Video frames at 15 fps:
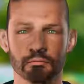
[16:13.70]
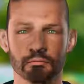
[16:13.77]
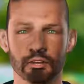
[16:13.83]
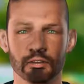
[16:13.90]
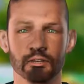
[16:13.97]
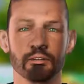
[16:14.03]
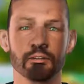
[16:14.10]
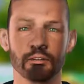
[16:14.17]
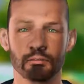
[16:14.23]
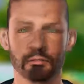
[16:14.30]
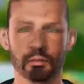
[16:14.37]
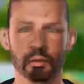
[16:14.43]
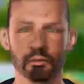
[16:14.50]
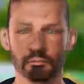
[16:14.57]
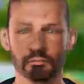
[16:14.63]
And
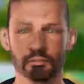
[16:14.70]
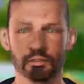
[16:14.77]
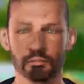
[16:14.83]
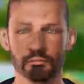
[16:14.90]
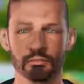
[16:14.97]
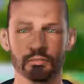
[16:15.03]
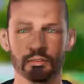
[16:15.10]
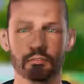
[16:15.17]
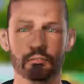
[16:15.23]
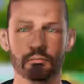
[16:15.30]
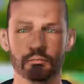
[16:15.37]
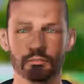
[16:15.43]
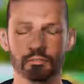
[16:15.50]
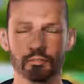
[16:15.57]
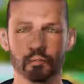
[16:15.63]
on judgment day,
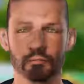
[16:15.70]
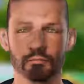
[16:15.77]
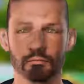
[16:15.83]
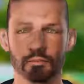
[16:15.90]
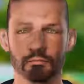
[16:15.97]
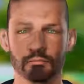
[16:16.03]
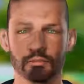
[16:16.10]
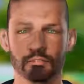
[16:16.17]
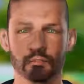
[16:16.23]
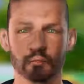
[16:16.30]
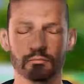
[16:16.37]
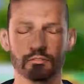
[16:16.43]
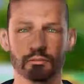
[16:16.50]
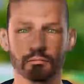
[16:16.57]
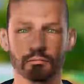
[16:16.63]
she wants to run to him and
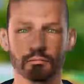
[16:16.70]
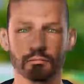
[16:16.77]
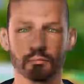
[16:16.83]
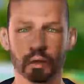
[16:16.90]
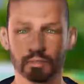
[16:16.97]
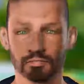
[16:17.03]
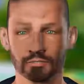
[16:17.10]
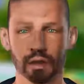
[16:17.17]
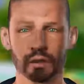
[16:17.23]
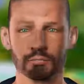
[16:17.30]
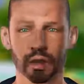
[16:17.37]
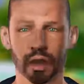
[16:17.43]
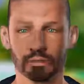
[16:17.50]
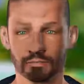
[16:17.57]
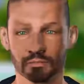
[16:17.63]
says, Ya
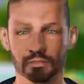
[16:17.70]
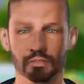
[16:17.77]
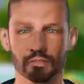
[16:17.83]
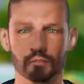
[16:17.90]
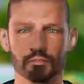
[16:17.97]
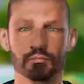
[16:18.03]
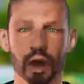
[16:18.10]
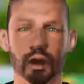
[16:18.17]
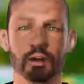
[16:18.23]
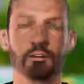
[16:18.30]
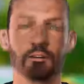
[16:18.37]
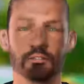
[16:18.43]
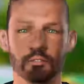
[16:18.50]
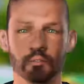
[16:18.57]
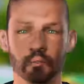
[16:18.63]
Rasulullah, O Messenger of Allah
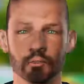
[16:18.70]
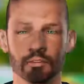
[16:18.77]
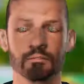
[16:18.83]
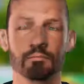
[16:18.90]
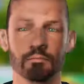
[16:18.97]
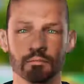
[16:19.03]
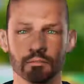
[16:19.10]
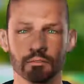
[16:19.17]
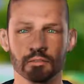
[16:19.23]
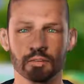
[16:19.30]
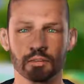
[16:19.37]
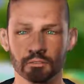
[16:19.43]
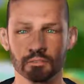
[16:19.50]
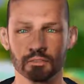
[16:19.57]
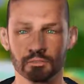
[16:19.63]
alayhi salatu wasalam,
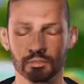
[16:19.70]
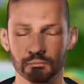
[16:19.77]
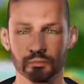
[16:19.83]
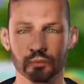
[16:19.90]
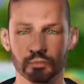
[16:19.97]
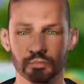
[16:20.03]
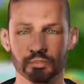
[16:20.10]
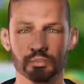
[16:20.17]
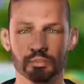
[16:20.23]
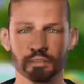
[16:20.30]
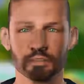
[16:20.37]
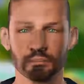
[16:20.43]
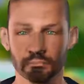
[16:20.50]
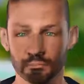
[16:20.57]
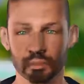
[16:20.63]
can you remember me?
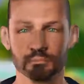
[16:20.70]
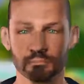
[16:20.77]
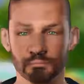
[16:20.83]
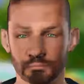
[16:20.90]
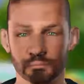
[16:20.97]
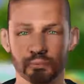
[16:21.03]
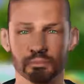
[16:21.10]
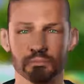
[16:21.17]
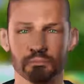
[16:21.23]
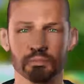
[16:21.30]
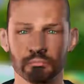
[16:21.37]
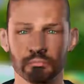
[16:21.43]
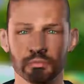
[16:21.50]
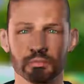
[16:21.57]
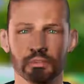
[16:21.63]
I am the one that you
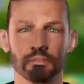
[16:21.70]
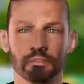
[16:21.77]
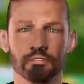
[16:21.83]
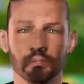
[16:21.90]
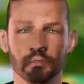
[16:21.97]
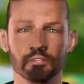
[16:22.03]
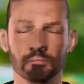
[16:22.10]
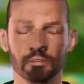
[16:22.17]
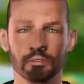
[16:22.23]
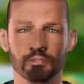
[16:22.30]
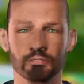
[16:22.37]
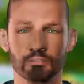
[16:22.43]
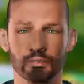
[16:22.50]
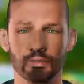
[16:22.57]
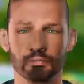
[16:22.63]
put this
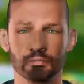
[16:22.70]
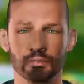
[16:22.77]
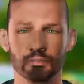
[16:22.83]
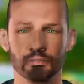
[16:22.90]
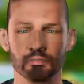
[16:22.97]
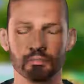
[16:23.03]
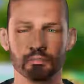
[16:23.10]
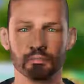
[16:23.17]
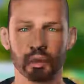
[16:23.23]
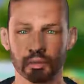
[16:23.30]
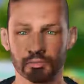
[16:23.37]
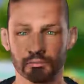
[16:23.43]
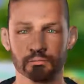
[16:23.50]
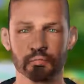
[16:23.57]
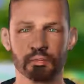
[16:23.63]
necklace. You see how
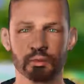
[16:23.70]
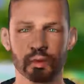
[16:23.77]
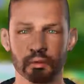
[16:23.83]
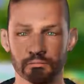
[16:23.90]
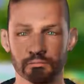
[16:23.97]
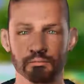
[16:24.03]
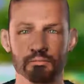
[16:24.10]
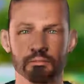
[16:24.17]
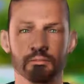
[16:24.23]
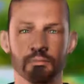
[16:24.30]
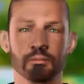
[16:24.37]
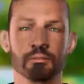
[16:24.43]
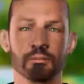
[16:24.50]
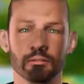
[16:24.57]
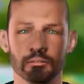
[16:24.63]
he actually talked to the
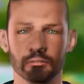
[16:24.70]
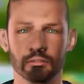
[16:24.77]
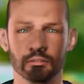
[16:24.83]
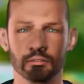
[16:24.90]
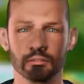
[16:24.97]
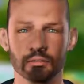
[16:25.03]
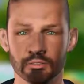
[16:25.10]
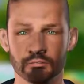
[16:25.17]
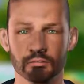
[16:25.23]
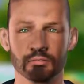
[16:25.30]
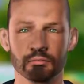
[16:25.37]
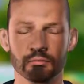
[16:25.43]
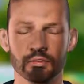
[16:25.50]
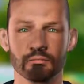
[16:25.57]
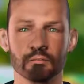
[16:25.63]
young. How
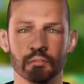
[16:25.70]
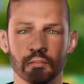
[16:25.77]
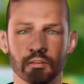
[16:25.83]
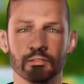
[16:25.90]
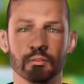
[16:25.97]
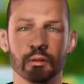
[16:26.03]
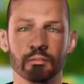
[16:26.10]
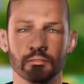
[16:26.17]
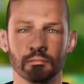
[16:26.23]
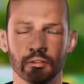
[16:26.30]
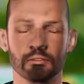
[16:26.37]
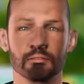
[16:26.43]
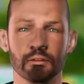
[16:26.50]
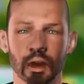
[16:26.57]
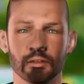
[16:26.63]
he actually had a
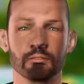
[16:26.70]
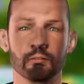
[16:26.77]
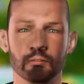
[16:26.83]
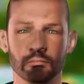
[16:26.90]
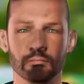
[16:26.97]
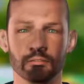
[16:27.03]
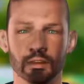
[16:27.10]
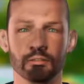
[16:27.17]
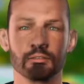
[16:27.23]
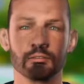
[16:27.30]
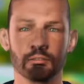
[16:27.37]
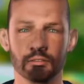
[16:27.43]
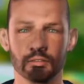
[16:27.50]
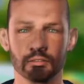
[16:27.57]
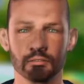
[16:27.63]
young boy called
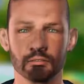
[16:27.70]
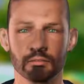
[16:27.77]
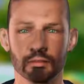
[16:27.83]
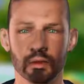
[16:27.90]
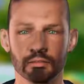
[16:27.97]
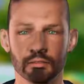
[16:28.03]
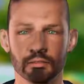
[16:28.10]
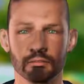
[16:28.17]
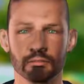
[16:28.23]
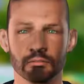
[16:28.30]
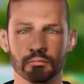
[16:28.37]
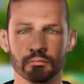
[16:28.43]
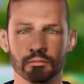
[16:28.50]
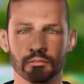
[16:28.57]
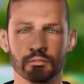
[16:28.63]
Umayr.
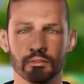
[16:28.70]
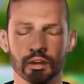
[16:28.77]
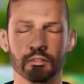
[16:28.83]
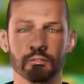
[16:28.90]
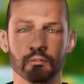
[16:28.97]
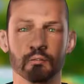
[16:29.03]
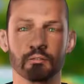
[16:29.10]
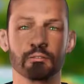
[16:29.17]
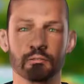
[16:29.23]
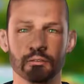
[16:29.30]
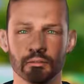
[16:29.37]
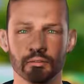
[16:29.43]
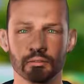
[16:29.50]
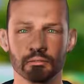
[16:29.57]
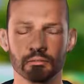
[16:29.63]
He had
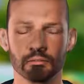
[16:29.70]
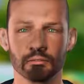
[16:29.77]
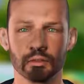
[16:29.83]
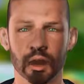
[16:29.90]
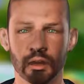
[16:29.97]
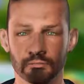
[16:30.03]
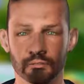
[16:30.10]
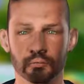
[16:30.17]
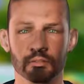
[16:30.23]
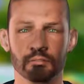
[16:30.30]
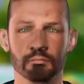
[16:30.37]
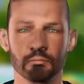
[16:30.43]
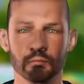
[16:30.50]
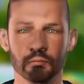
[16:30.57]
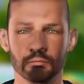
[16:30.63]
a bird
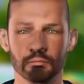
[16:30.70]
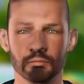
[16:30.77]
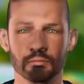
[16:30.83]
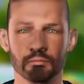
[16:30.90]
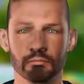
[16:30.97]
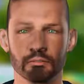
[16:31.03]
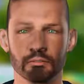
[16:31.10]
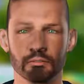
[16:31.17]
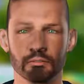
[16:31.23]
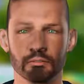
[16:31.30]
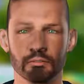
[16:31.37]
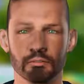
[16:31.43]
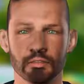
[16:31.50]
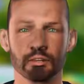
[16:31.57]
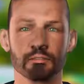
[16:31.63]
called Nughayr.
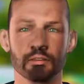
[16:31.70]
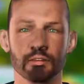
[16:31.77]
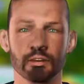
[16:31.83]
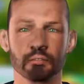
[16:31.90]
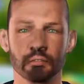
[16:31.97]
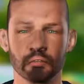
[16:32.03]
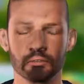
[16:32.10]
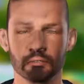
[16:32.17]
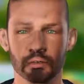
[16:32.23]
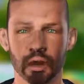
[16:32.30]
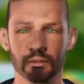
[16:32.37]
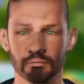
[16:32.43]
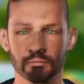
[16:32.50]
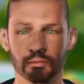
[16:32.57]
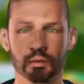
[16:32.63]
And he actually used to
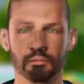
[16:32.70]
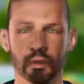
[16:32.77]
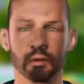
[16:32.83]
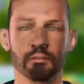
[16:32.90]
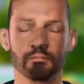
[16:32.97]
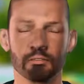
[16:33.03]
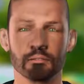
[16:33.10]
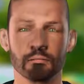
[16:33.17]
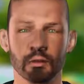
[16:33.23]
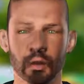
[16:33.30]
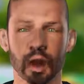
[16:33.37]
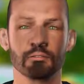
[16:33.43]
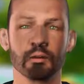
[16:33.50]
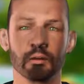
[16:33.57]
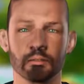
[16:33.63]
talk to him, Ya Umayr,
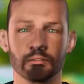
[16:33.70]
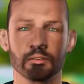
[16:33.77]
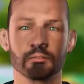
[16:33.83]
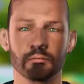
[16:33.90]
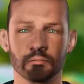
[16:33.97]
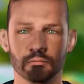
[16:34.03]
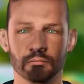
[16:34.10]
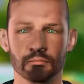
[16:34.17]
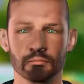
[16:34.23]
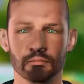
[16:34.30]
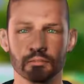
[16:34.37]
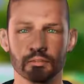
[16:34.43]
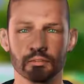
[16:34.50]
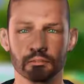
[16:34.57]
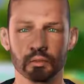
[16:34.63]
how is a Nughayr,
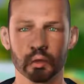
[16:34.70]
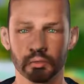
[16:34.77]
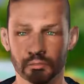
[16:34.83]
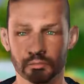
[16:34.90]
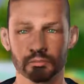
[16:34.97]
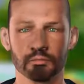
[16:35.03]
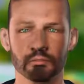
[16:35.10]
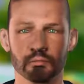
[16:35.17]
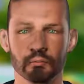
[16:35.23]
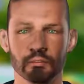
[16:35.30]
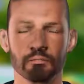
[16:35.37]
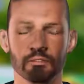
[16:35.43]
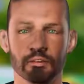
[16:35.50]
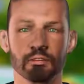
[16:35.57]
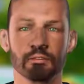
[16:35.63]
this bird?
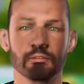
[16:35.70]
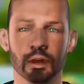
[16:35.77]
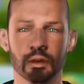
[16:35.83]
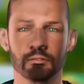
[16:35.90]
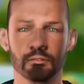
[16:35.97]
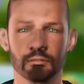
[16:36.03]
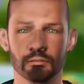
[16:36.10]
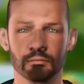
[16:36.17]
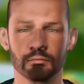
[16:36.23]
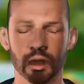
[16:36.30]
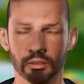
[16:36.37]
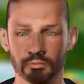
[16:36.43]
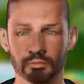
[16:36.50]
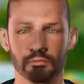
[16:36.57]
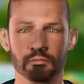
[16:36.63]
One day he saw him
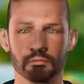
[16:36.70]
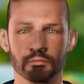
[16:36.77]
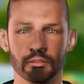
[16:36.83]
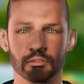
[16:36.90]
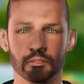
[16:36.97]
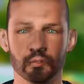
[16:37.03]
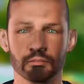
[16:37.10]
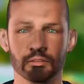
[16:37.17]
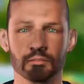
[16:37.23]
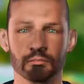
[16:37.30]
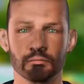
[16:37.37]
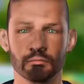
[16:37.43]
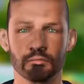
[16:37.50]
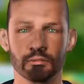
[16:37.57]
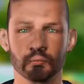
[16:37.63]
crying. He stayed
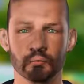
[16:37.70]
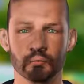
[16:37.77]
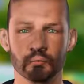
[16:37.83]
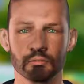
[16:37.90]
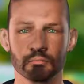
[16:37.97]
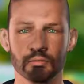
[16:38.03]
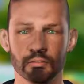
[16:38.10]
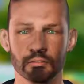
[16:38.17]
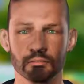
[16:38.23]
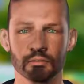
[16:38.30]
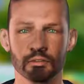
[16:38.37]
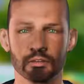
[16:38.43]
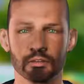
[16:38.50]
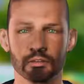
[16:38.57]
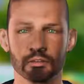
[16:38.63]
with him. What happened?
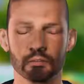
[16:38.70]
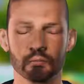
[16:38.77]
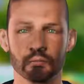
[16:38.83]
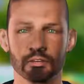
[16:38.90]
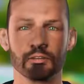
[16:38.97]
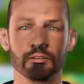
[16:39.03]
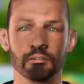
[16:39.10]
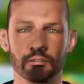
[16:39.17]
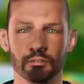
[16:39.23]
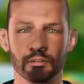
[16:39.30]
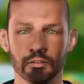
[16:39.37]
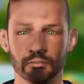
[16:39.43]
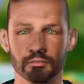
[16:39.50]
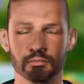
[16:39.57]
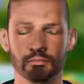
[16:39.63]
He's met a
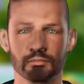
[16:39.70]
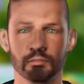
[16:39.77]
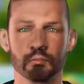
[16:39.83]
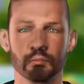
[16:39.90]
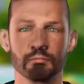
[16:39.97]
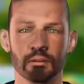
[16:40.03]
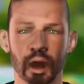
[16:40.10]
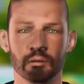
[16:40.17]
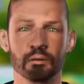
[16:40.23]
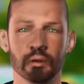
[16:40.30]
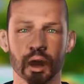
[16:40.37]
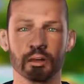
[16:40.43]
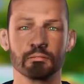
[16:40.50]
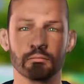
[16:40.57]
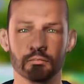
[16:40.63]
Nughayr. The Nughayr, that bird
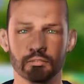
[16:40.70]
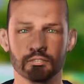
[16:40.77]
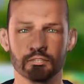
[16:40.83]
died.